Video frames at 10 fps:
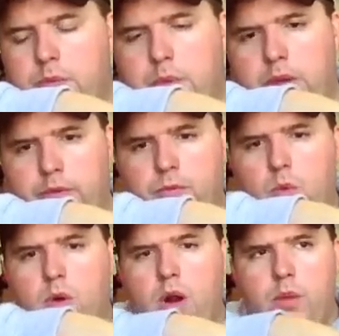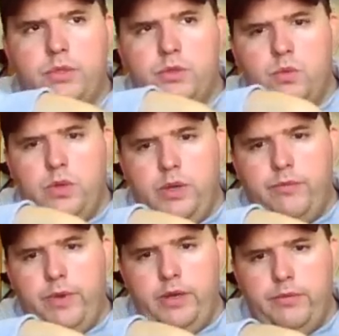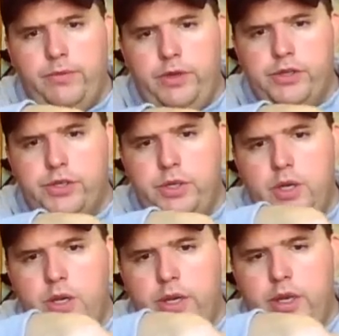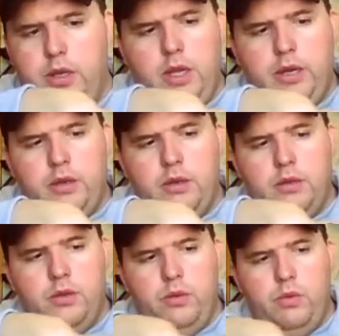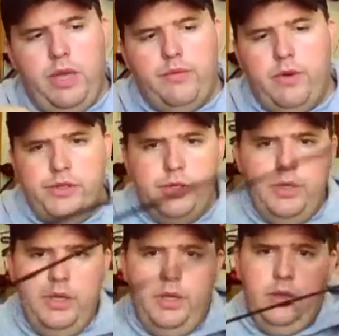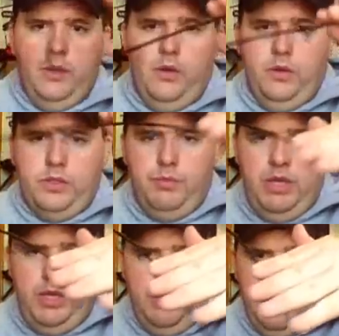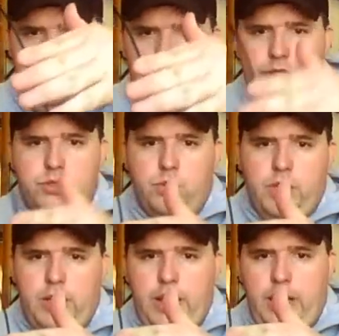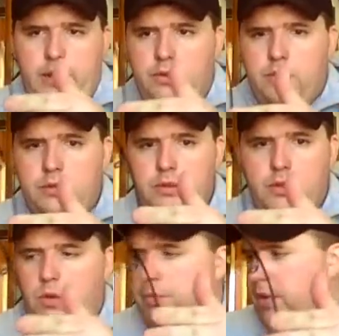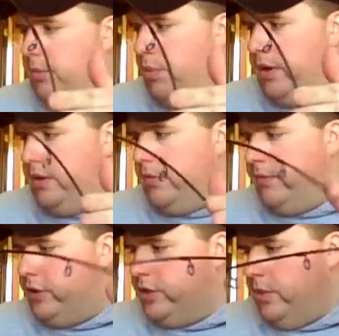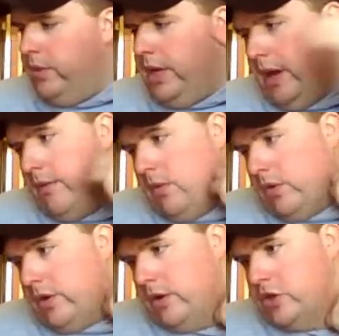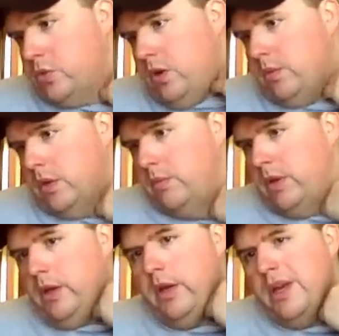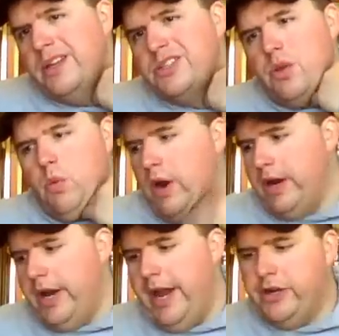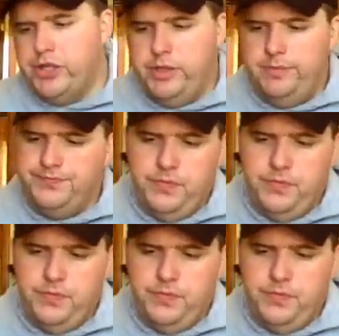my forearms. So when I'm fighting a fish, I got a lot of good leverage. You know, it's a medium heavy, so it can handle, you know, big predator fish that we have out here on Chequamegon Bay. It's the right action.